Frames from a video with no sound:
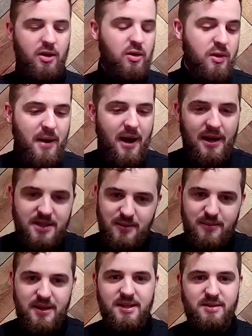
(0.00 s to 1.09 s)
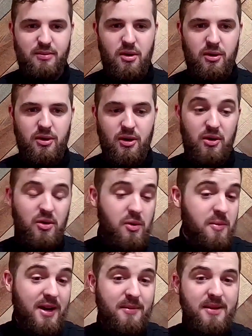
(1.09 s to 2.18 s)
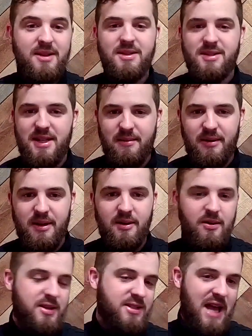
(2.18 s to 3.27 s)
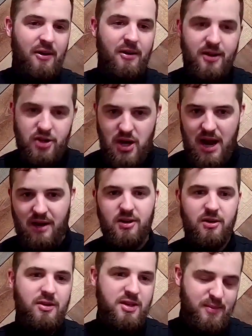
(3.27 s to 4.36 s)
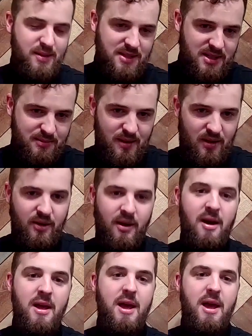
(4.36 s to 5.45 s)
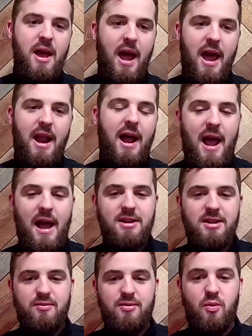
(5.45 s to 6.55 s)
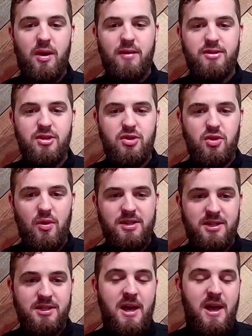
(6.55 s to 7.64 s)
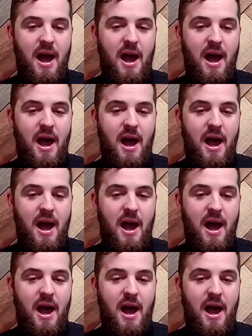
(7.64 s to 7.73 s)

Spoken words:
Who am I to be this broker? Who am I to be this team leader, this talent attractor, this business builder? And I had one of two choices.